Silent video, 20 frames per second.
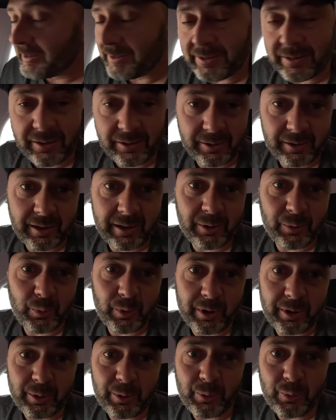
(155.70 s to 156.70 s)
so yeah
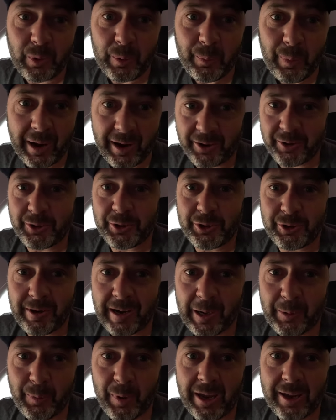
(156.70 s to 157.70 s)
we're, we're back on
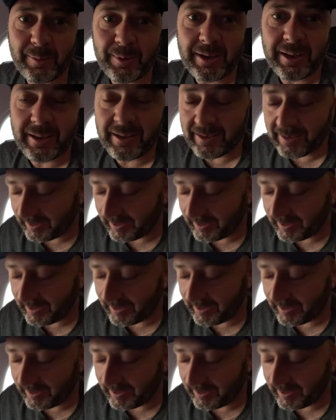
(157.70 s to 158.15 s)
track baby